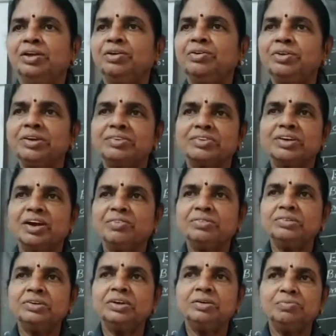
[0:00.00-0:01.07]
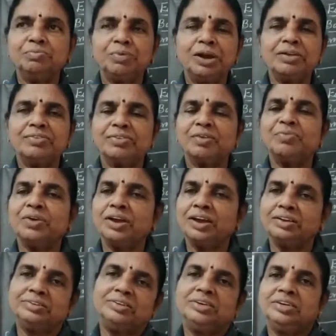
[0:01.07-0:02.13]
discounting bills of
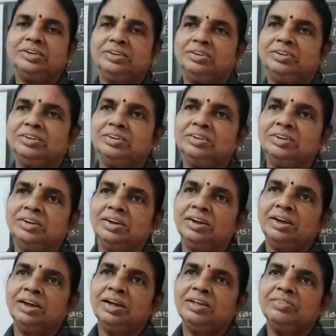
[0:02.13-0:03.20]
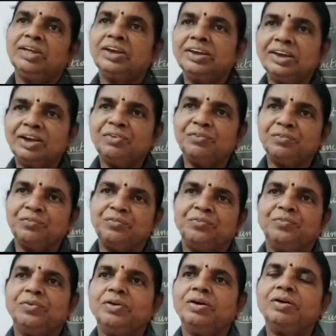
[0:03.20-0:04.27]
exchange. They give
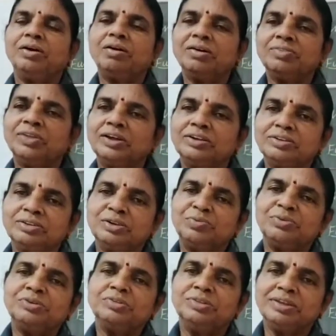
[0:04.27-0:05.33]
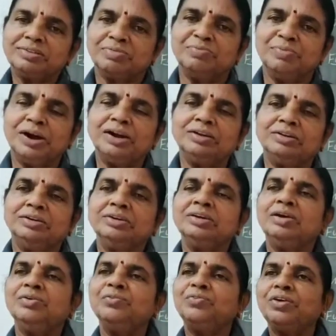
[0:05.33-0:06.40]
or they distribute this money
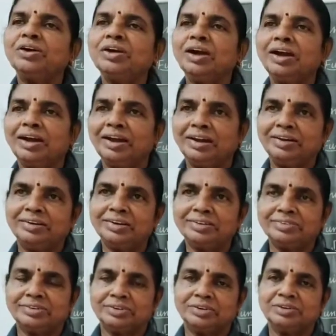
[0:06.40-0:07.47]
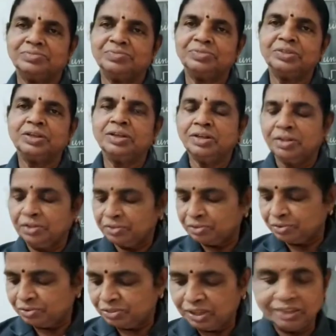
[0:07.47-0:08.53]
for interest.
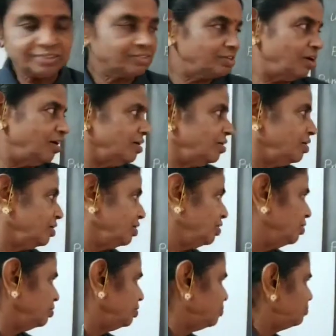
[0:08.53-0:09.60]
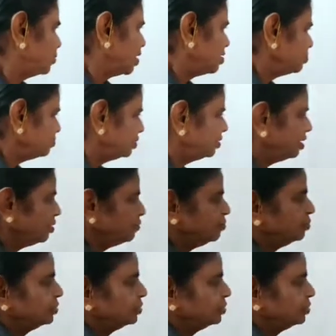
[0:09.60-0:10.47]
So these are the primary